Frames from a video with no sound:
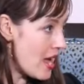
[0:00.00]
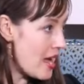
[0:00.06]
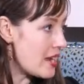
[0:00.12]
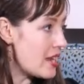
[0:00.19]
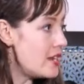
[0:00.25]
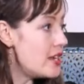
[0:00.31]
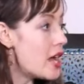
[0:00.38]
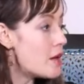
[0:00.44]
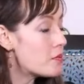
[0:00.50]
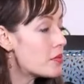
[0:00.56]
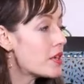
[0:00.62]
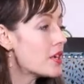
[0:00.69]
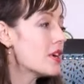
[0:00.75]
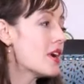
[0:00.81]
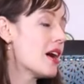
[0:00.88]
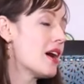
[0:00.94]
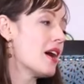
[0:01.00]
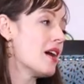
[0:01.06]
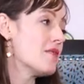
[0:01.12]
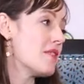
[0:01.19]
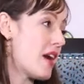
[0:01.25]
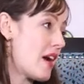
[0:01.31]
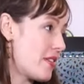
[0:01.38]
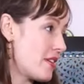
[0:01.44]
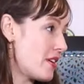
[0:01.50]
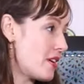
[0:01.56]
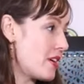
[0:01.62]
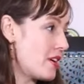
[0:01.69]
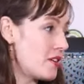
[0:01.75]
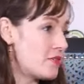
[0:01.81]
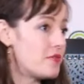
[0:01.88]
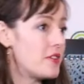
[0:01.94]
and a number of
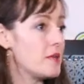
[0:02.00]
other